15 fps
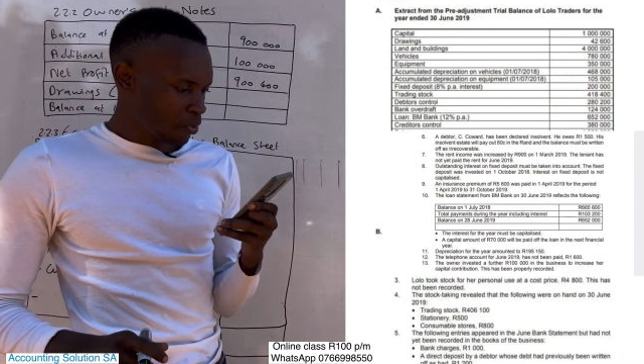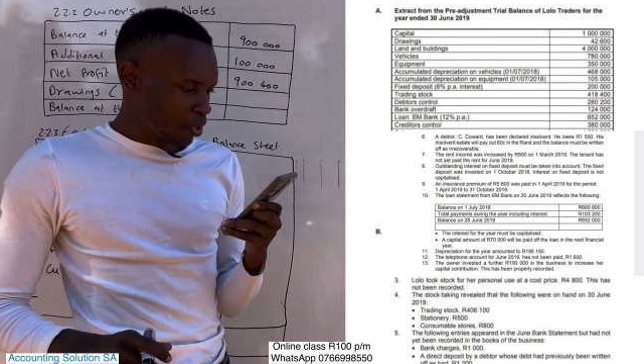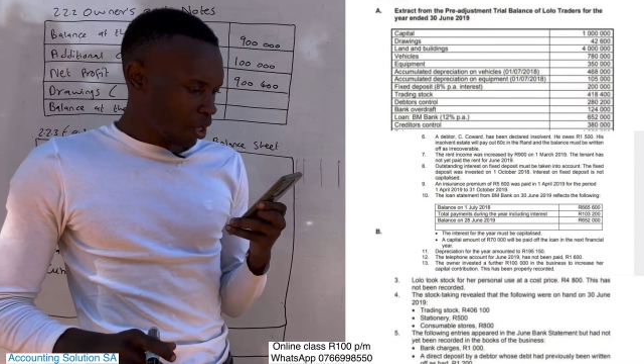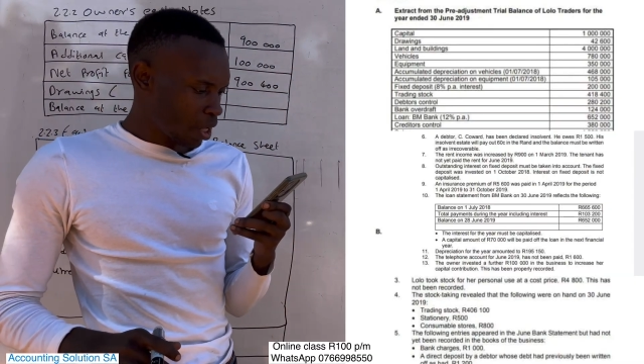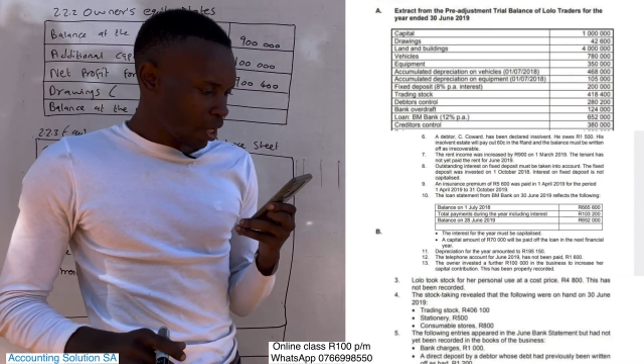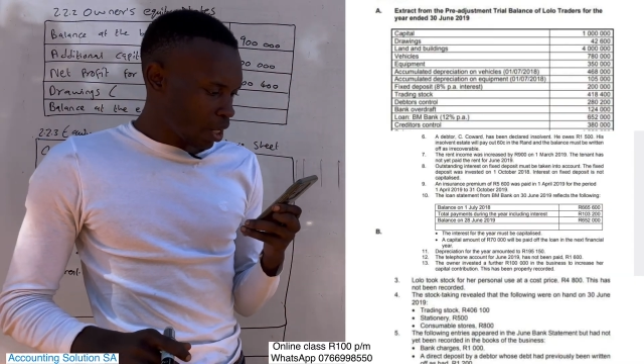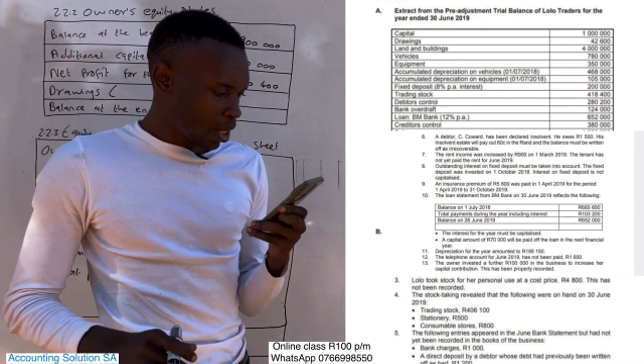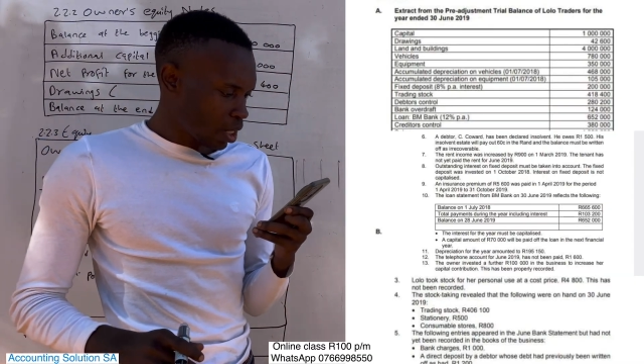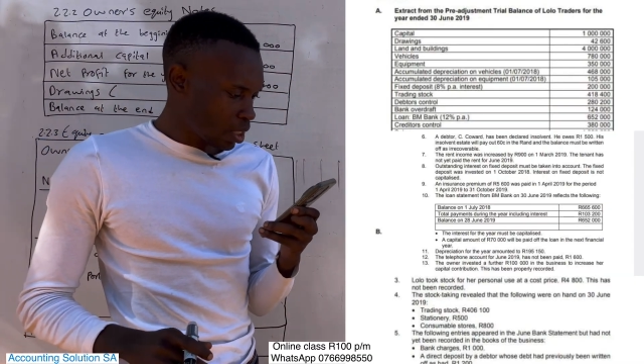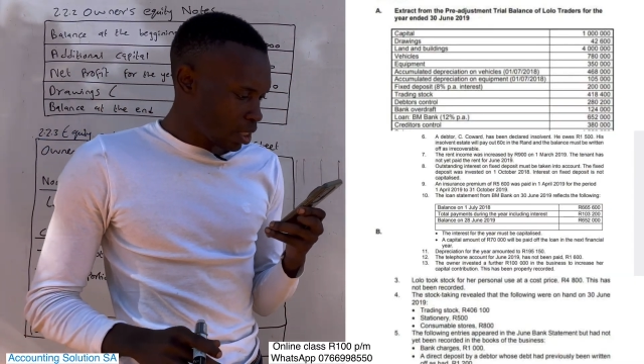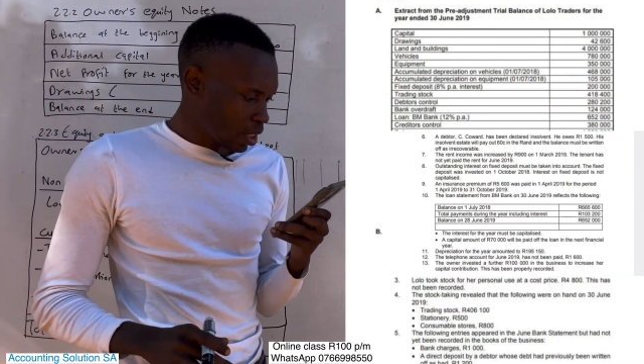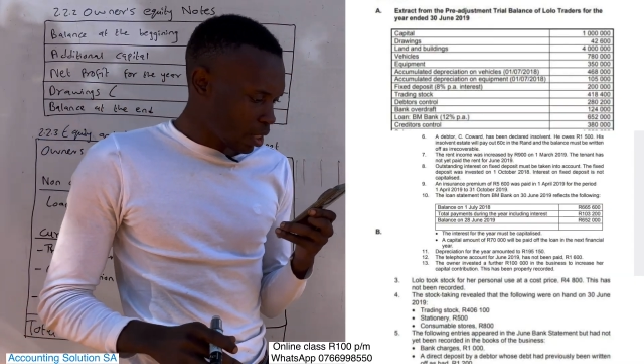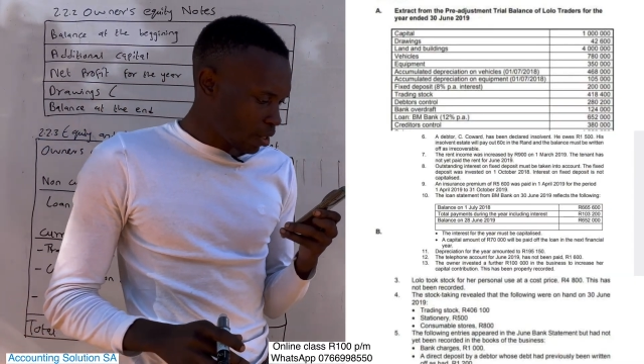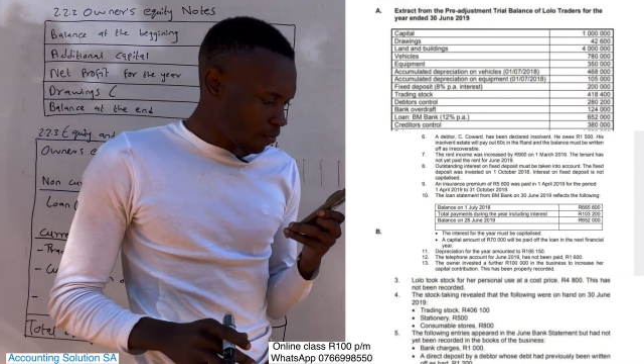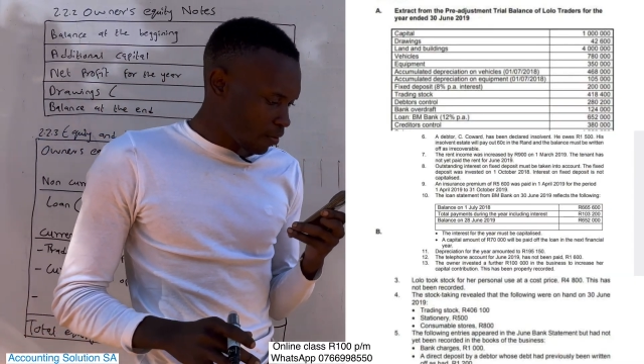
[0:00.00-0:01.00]

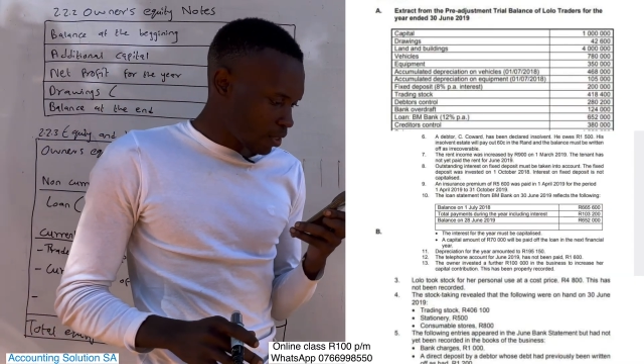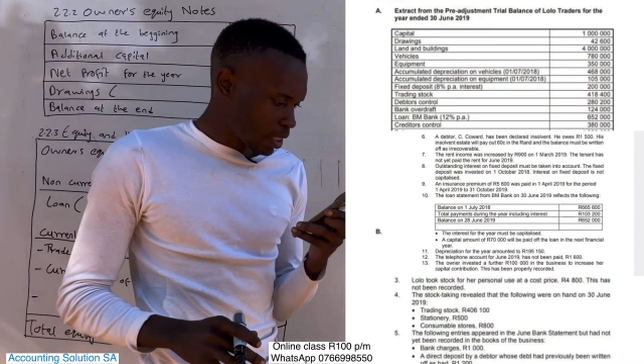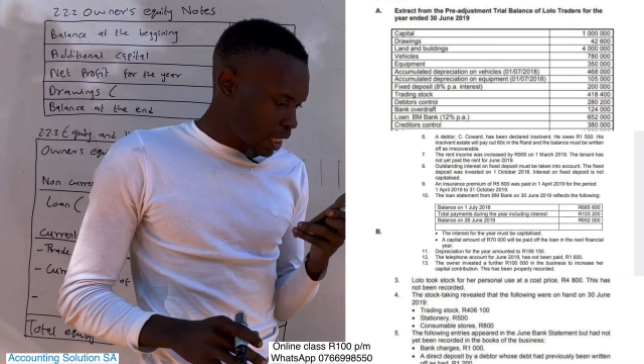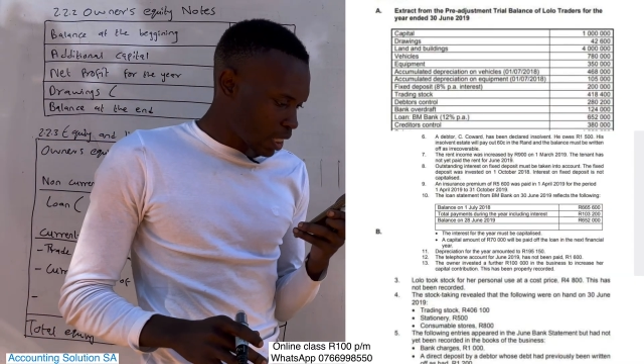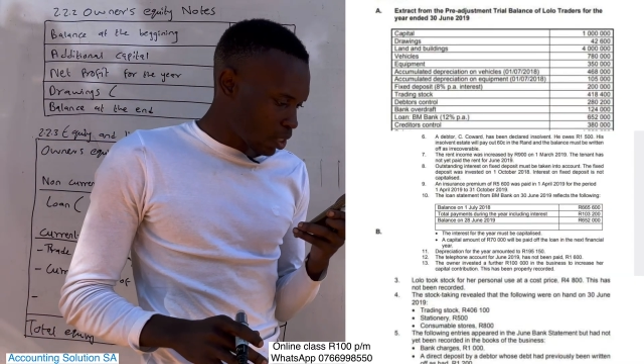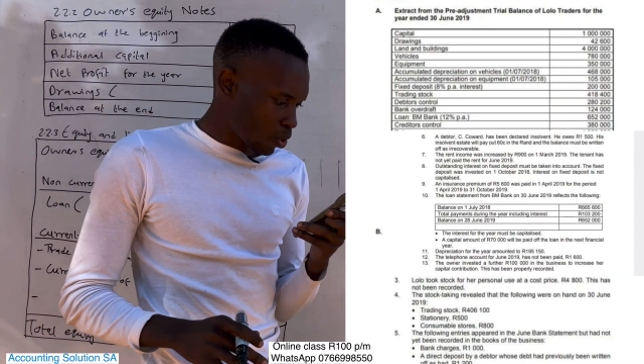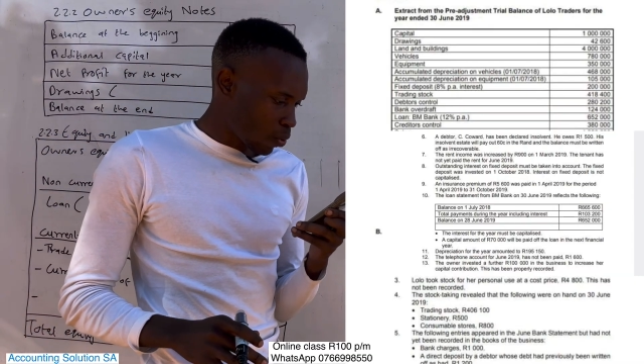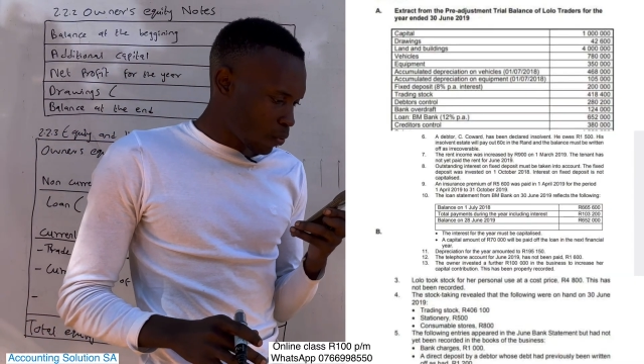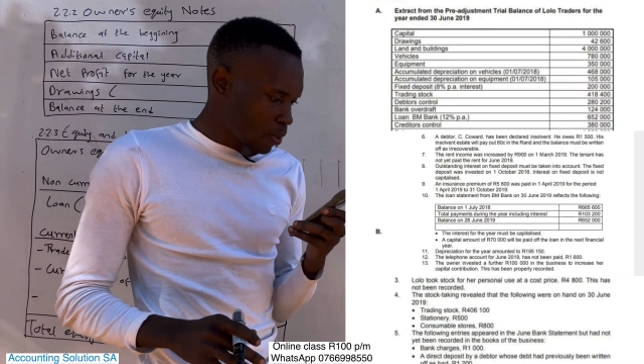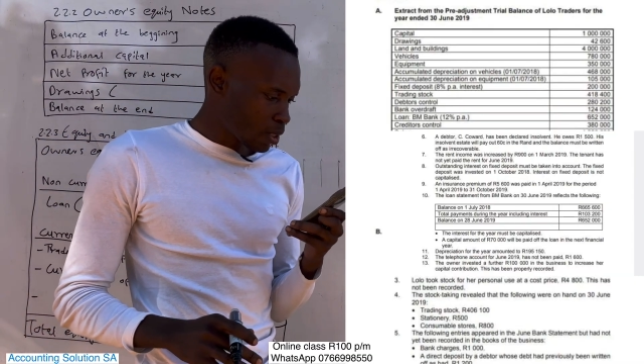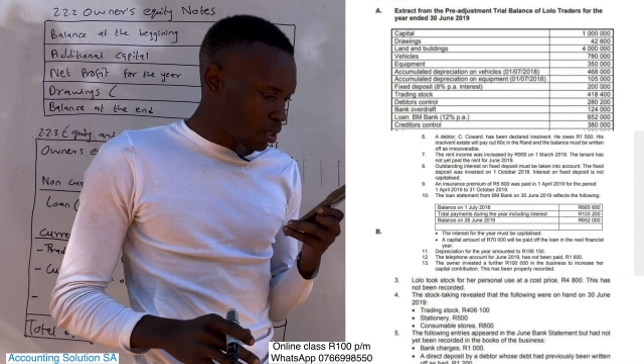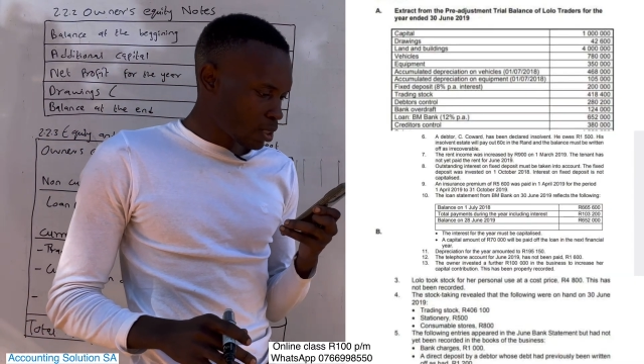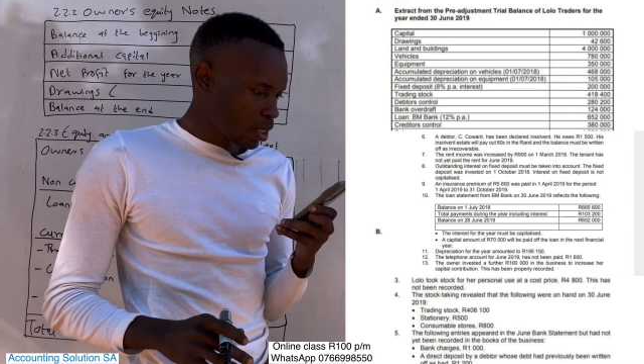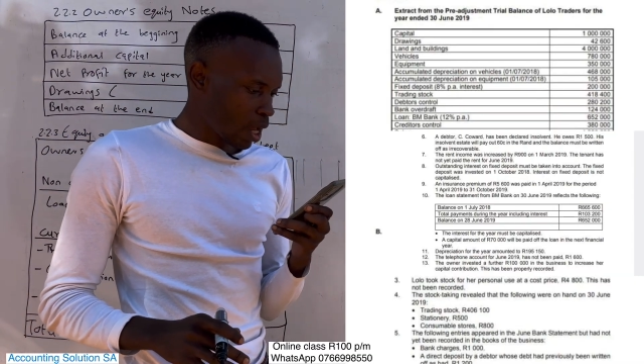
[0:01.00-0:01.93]
they give us a drawings